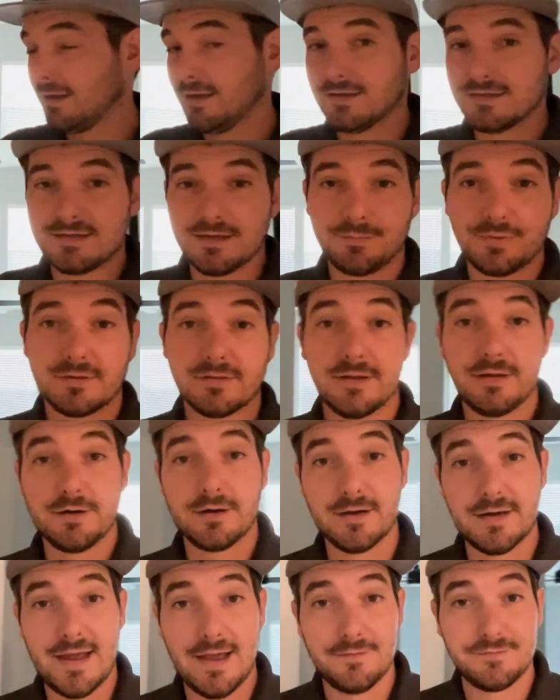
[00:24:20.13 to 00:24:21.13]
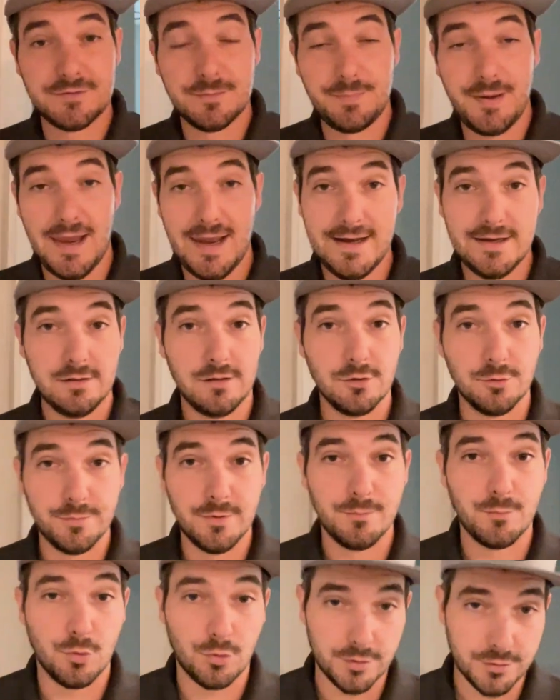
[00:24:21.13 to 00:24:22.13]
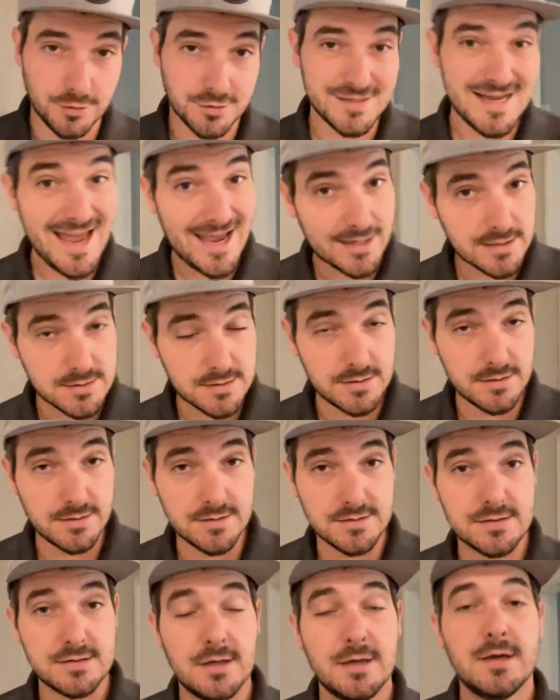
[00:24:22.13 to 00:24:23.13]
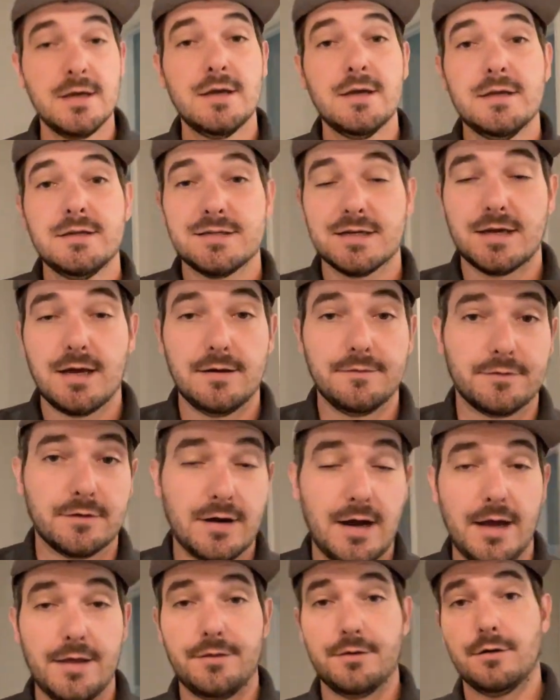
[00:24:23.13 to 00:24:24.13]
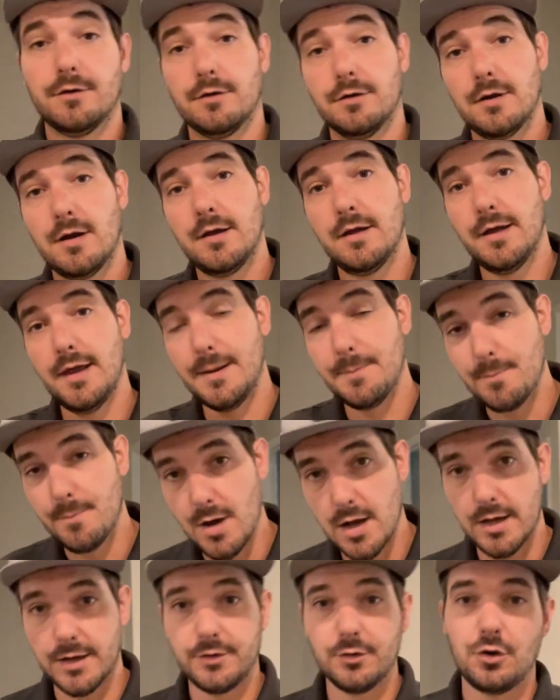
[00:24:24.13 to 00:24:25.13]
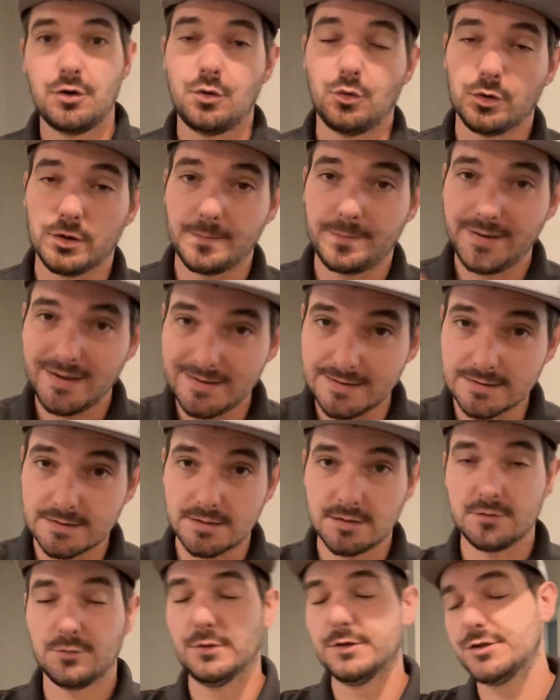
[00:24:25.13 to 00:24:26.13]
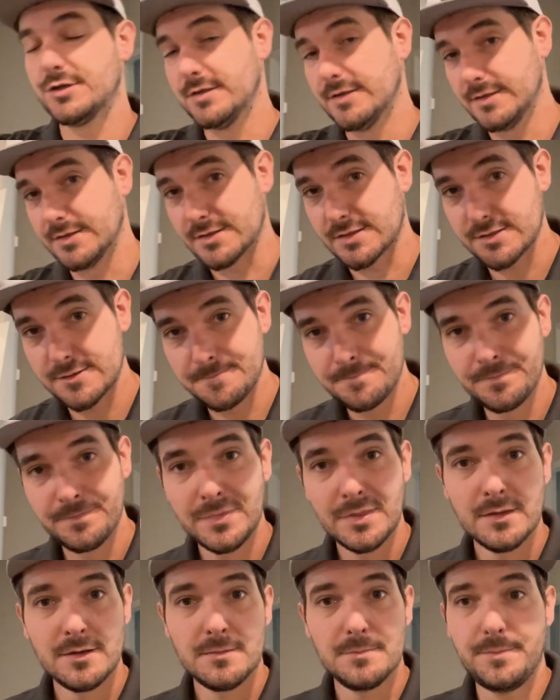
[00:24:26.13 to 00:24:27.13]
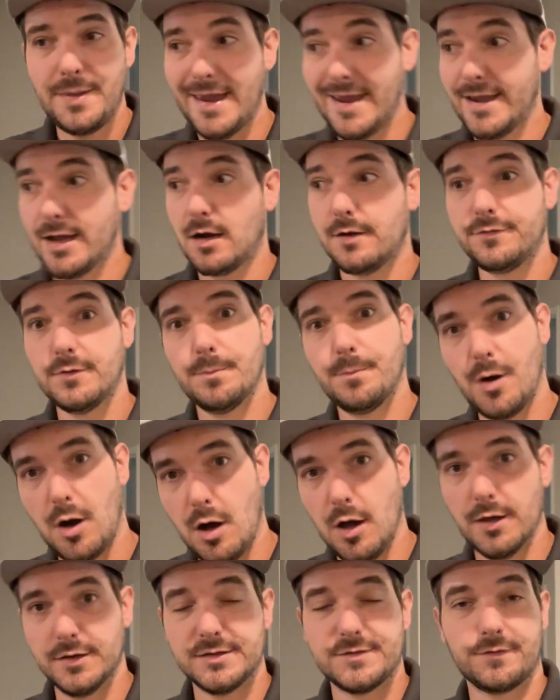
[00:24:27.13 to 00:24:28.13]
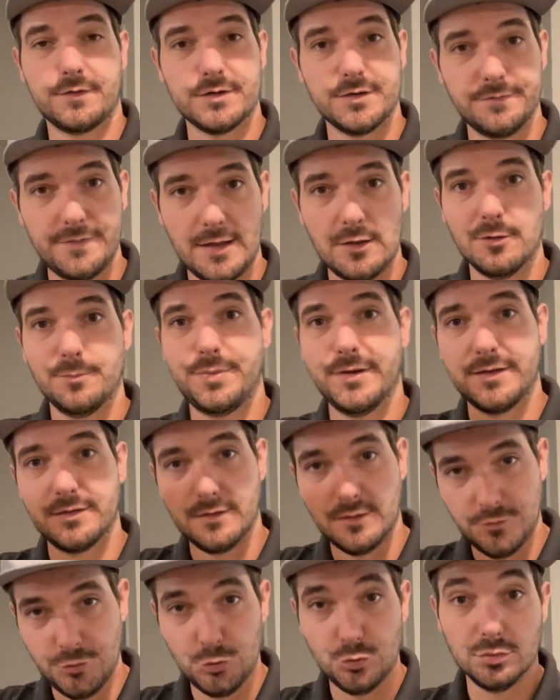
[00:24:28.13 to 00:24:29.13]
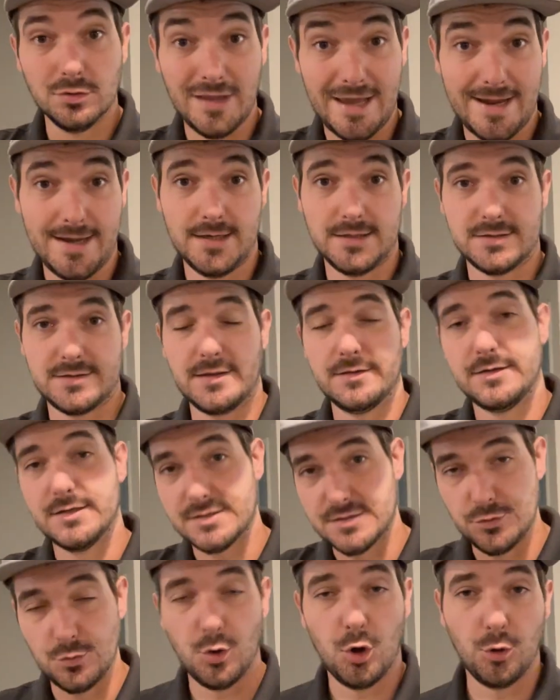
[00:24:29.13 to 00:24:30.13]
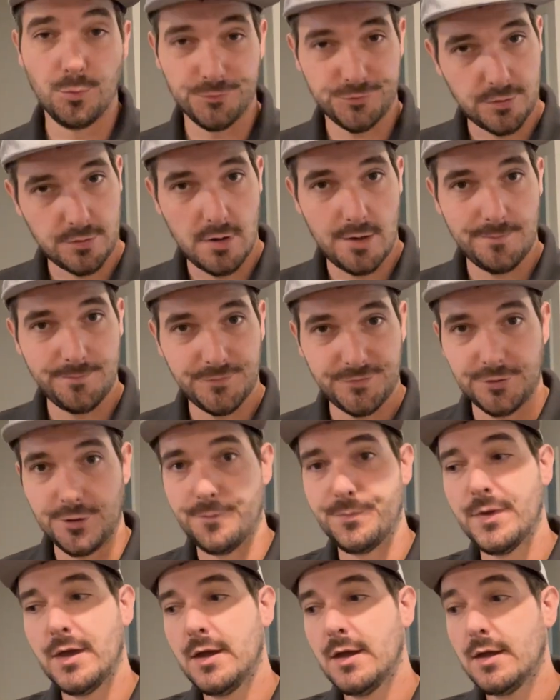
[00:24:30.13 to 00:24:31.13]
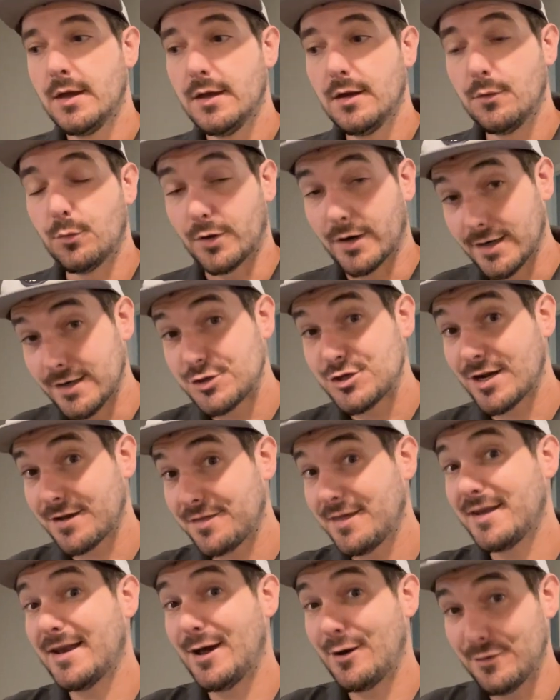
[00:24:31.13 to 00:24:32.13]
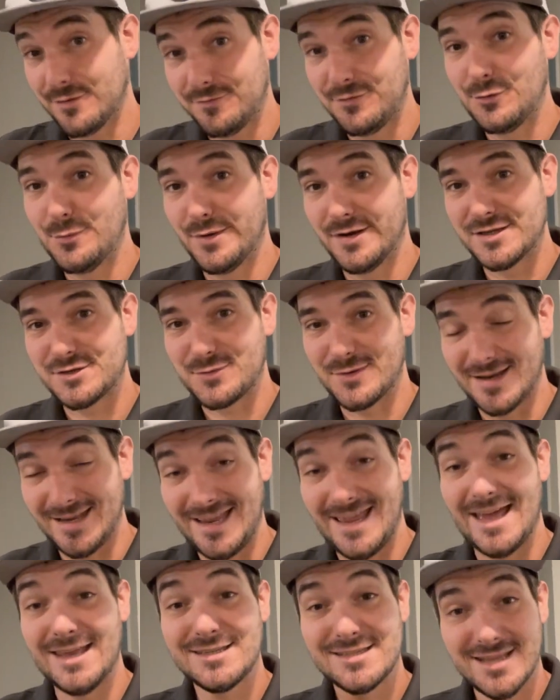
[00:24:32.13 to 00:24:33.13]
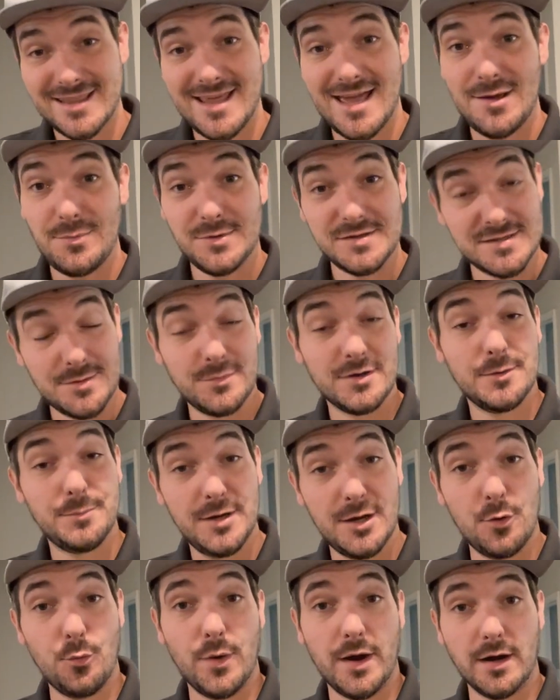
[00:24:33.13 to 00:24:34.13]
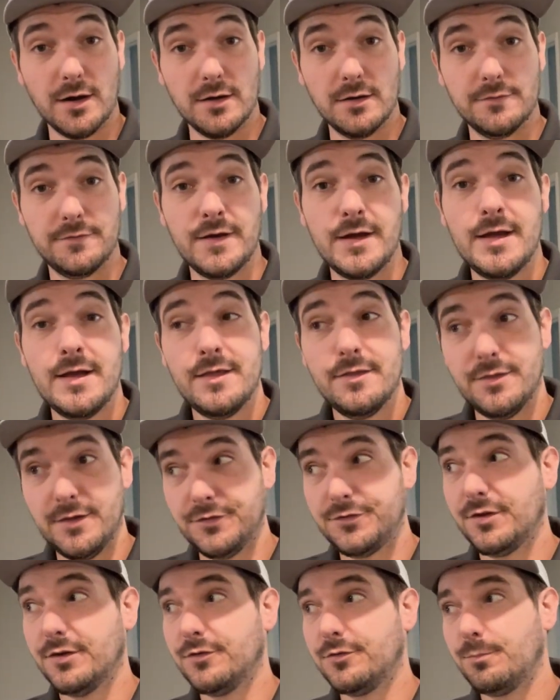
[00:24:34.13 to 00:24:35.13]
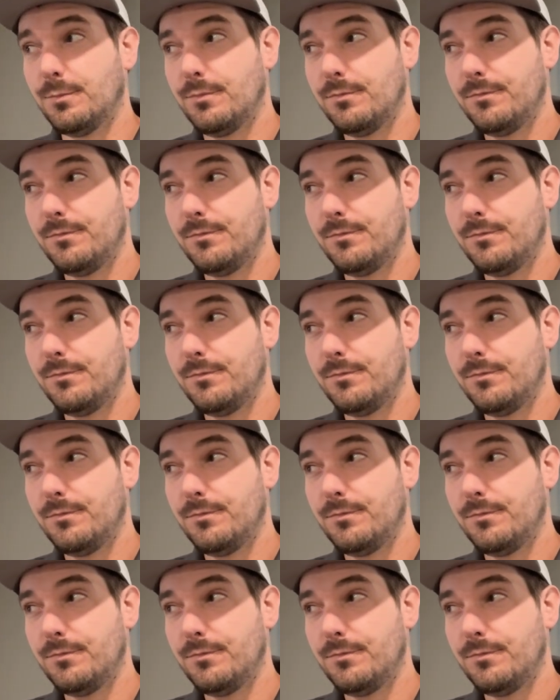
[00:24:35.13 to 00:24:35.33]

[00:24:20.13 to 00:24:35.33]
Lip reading: And typically you're going to have to pay a little bit more in your taxes to cover either a MUD or a PID, which is paying off a bond for developing the new land that these new homes are on. So we're gonna check that out in a few minutes when I get to that, but something to be aware of. This is